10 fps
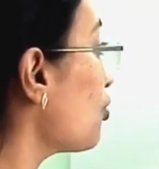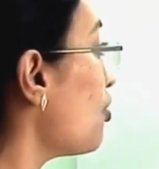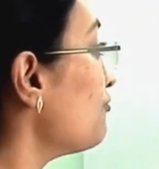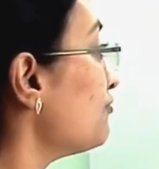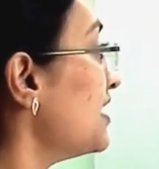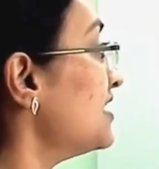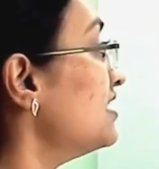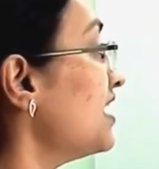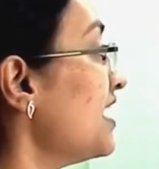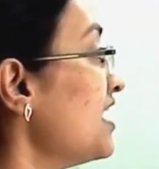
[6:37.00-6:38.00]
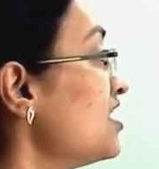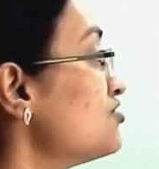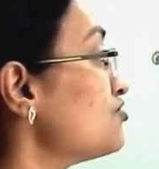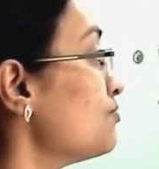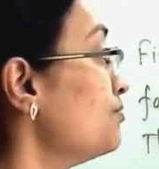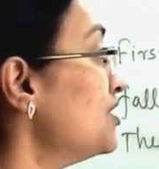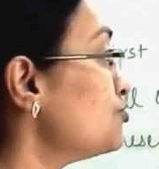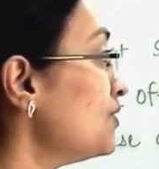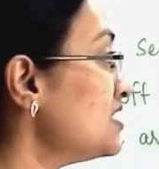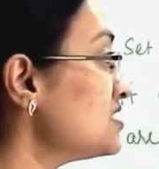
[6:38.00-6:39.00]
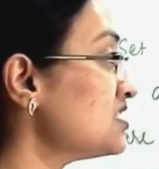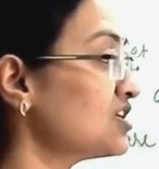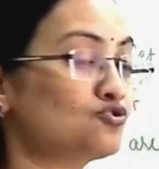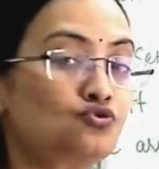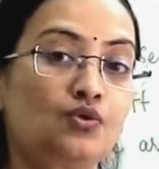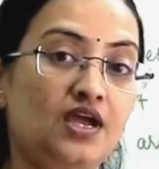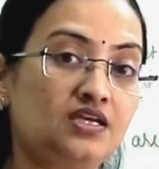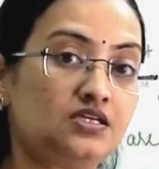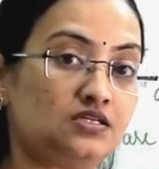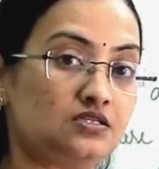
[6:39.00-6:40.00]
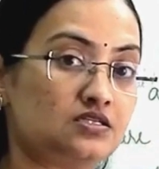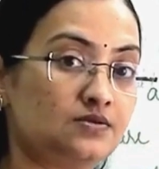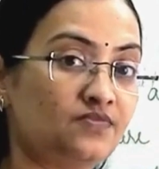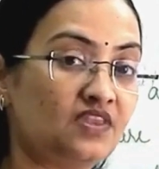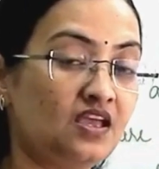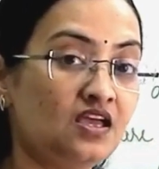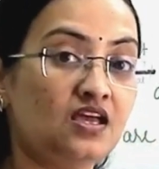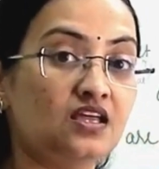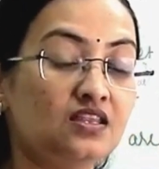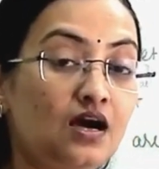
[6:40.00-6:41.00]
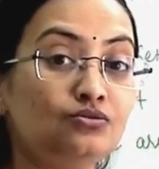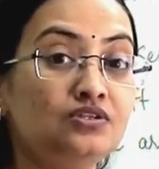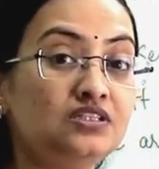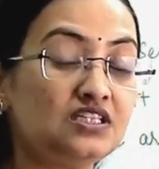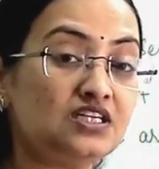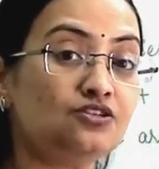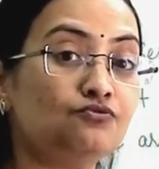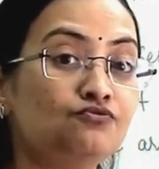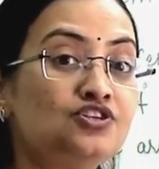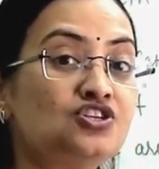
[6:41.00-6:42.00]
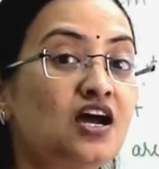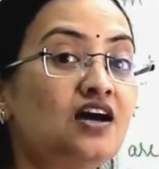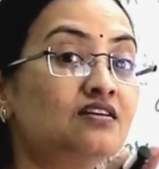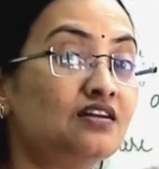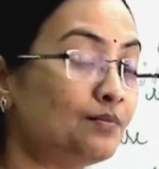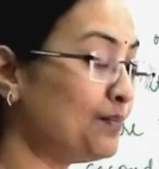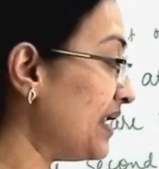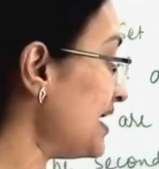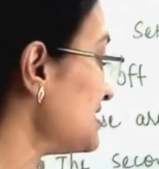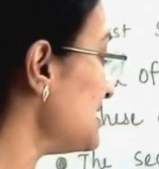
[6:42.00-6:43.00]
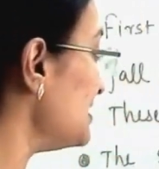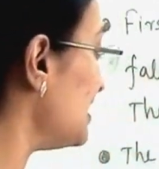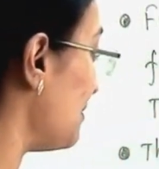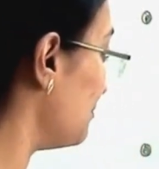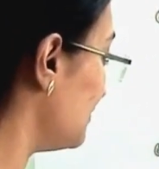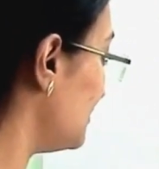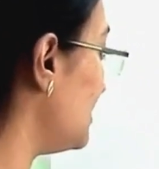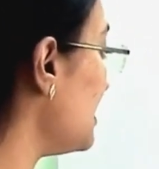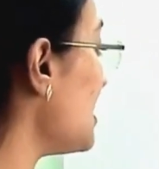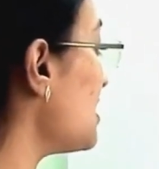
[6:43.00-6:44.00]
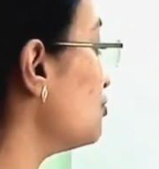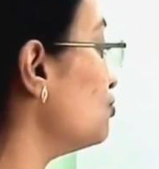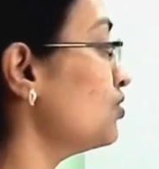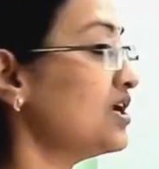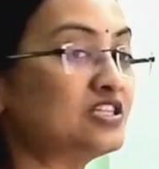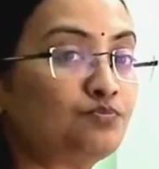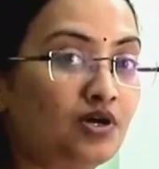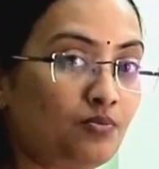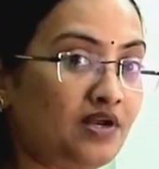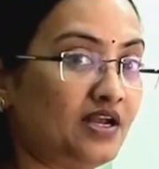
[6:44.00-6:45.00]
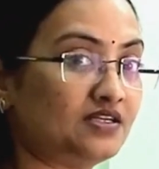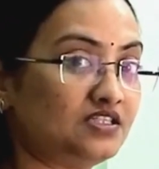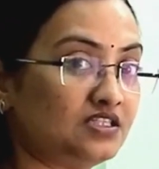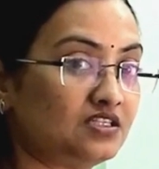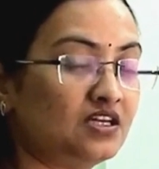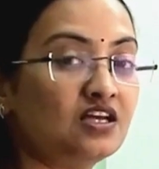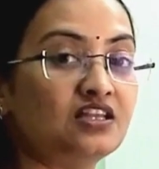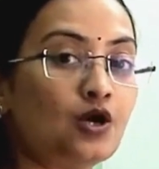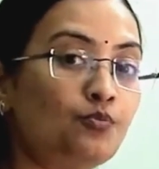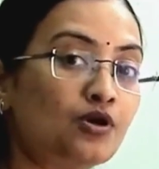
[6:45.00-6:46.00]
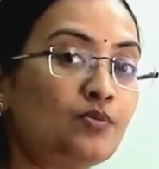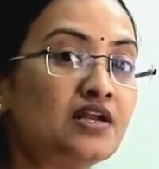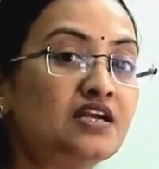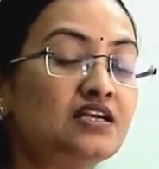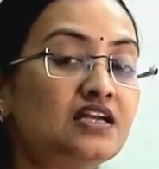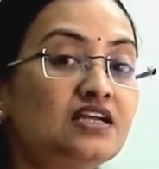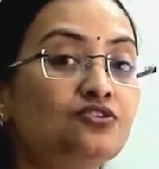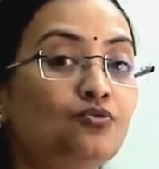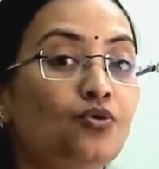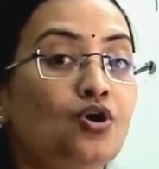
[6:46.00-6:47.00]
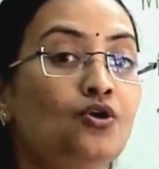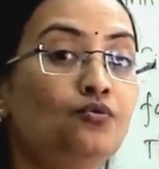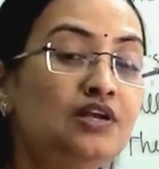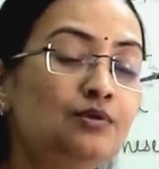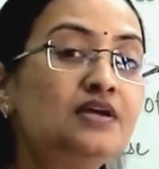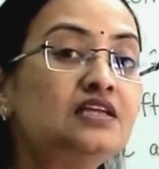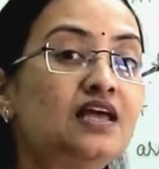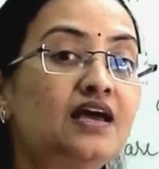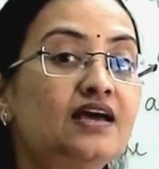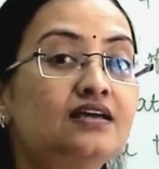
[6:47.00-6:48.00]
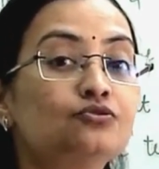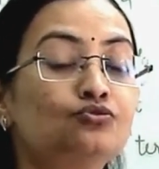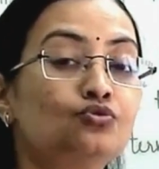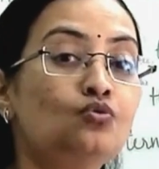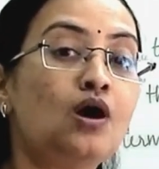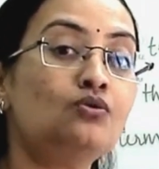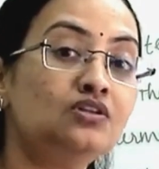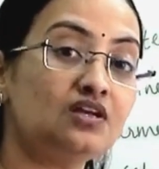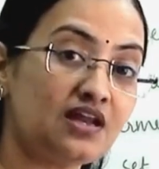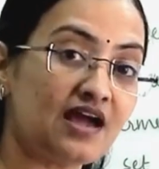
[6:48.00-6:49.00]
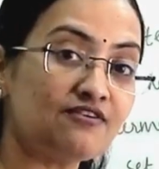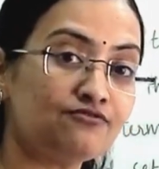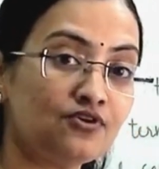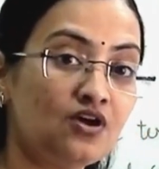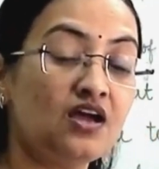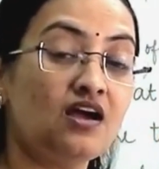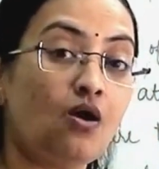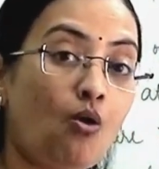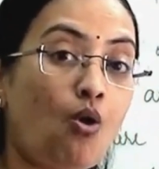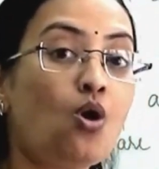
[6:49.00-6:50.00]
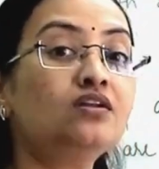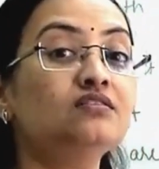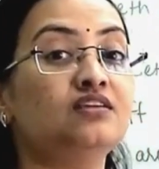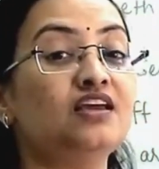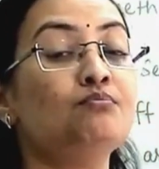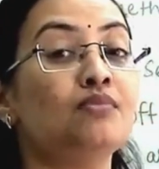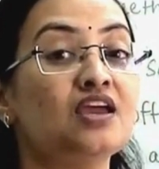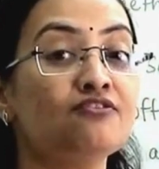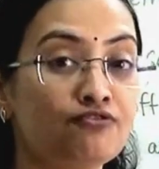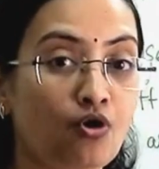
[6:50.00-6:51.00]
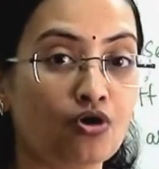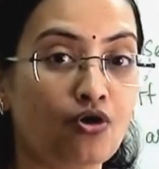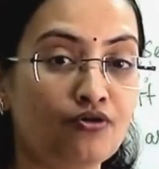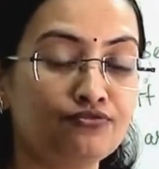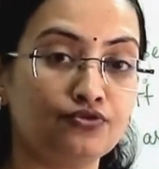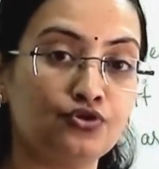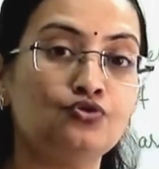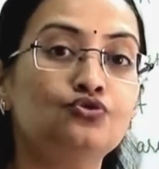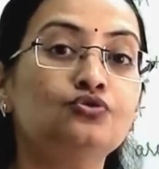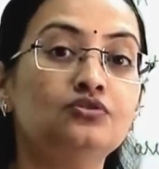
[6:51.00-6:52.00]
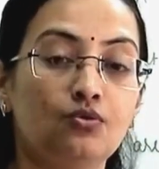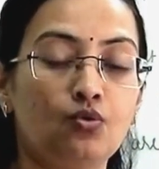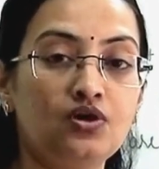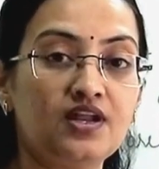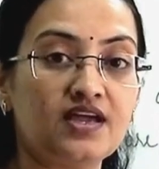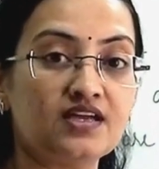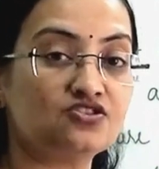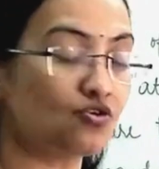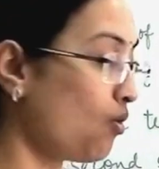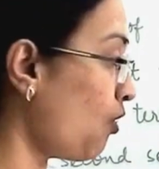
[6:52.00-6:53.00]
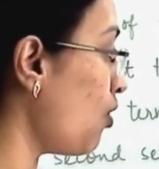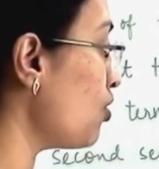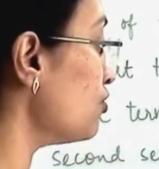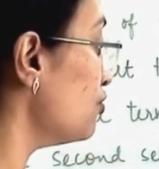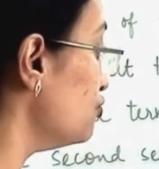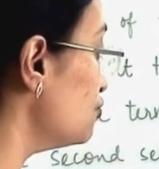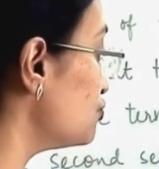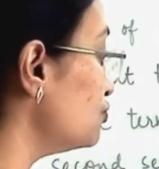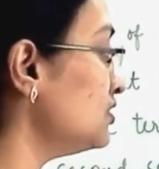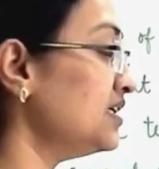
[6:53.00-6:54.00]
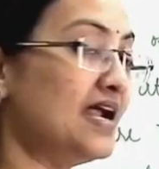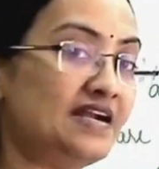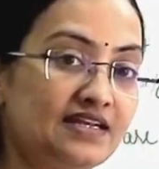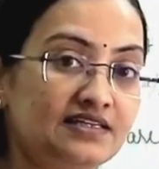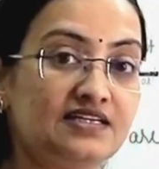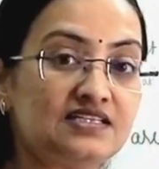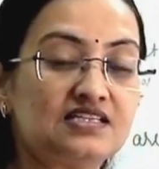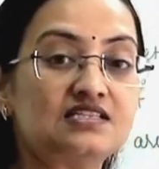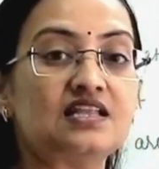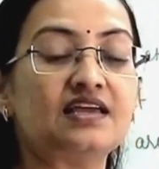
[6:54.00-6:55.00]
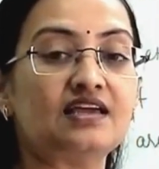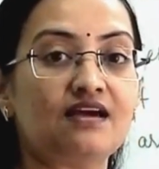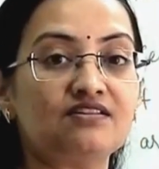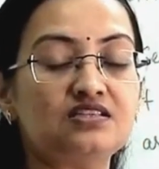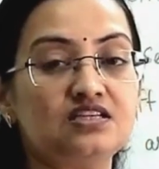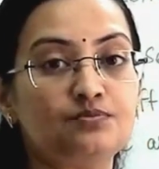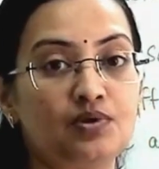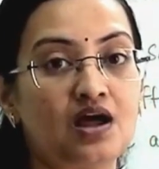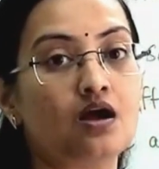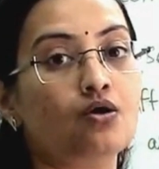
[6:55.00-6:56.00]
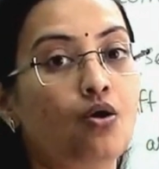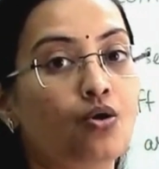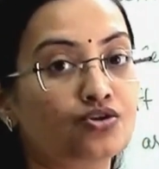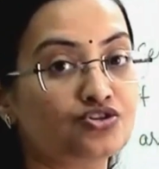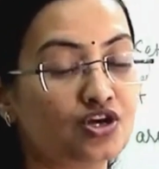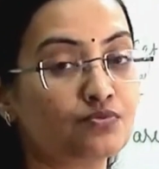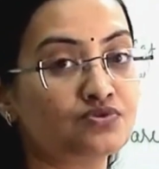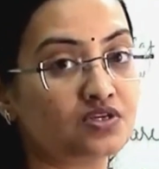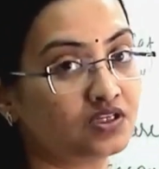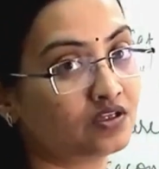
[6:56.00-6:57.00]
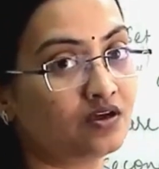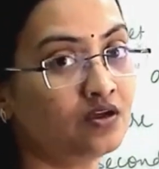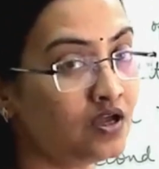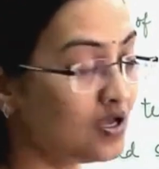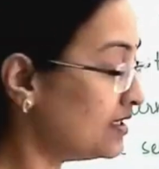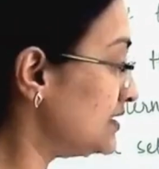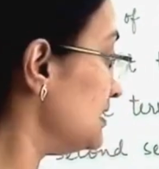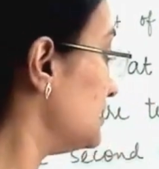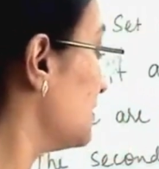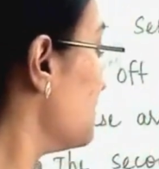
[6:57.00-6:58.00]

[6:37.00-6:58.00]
off at the age between 6 to 8 years. Now the teeth which are replacing them, they are known as permanent teeth. Now permanent teeth will be there throughout the life, or they may fall off due to the old age or due to the dental disease like cavity, plaque or germs in the teeth.